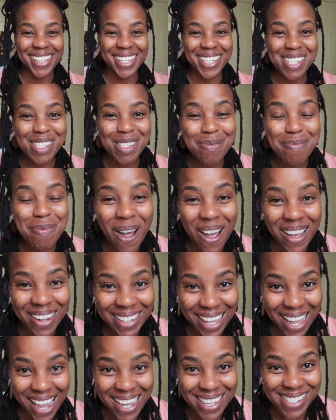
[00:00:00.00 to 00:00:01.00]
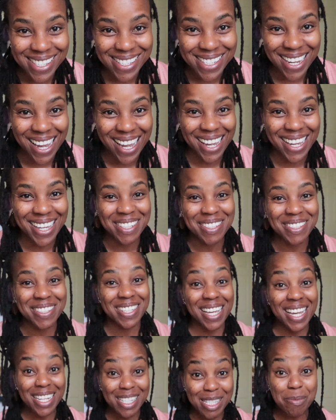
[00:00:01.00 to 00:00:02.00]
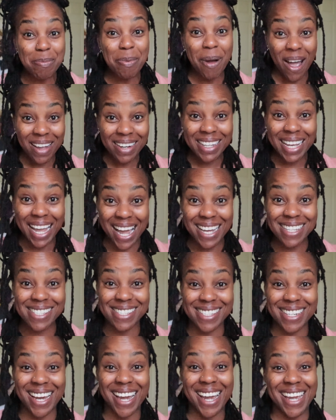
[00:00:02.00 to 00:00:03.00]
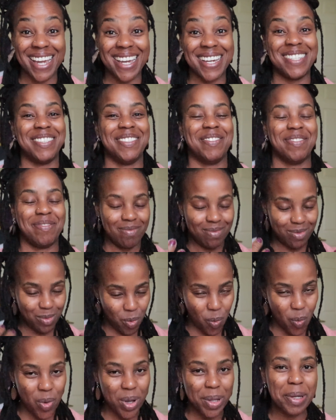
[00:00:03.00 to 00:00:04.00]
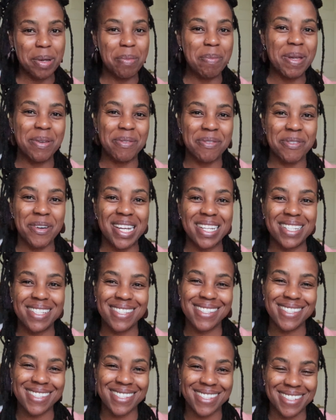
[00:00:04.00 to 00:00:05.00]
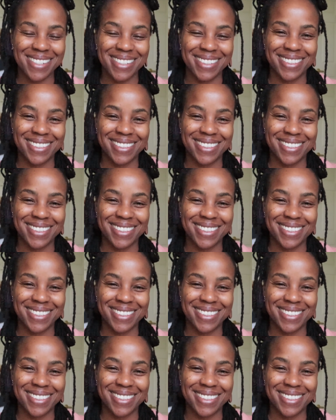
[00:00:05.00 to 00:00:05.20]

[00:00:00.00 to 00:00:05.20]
It's podcast day. It's podcast day. Welcome in, friends.